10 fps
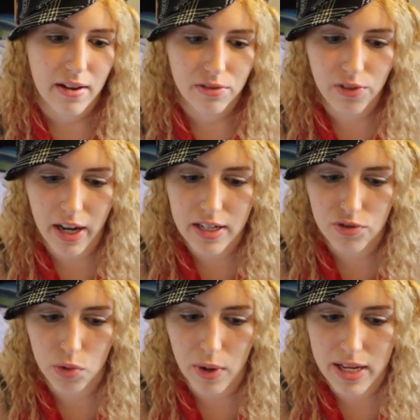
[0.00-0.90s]
find
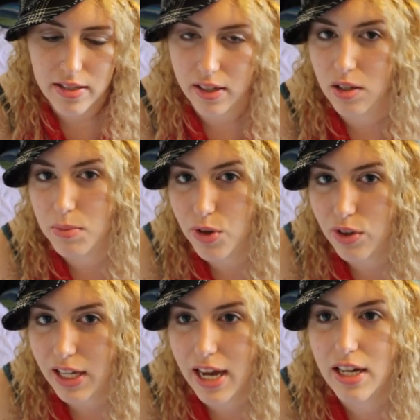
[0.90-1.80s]
different ways of
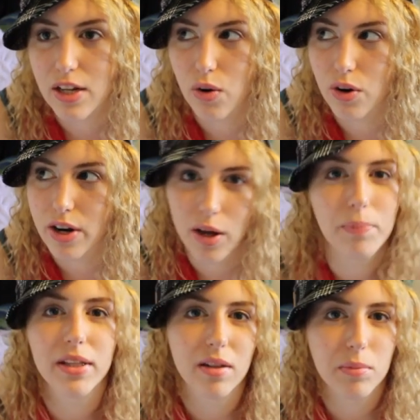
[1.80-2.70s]
communicating or
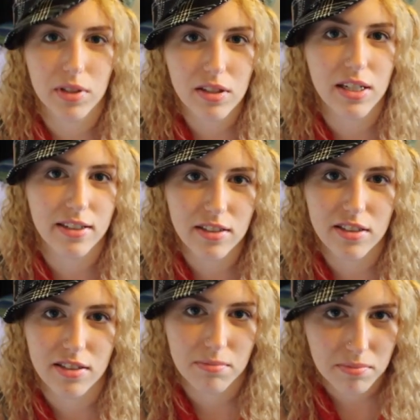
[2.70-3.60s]
helping them with
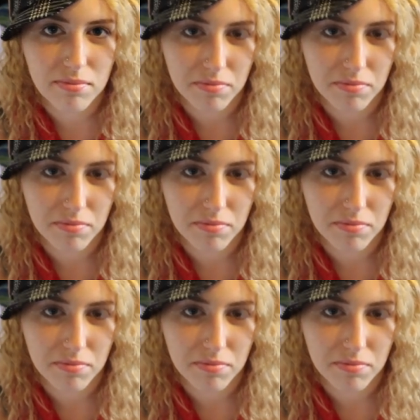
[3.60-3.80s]
things.